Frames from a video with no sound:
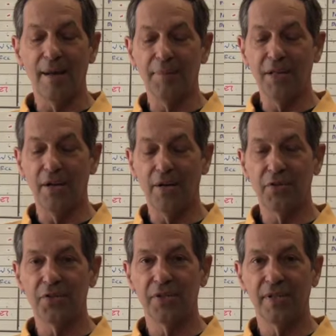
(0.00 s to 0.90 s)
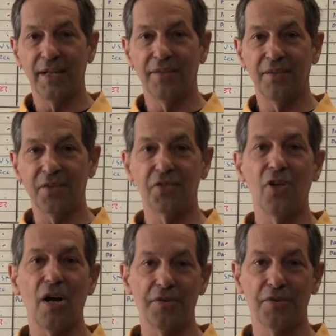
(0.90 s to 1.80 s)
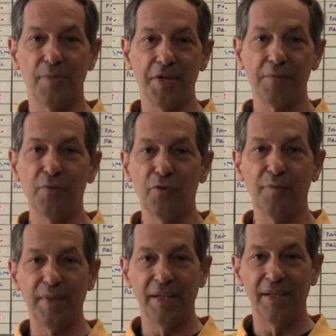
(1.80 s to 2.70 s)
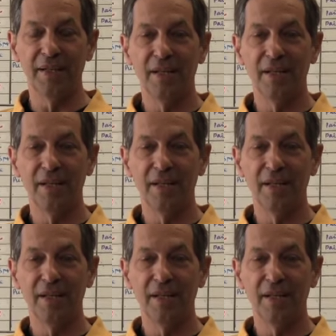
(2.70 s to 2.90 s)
because it doesn't cause as much movement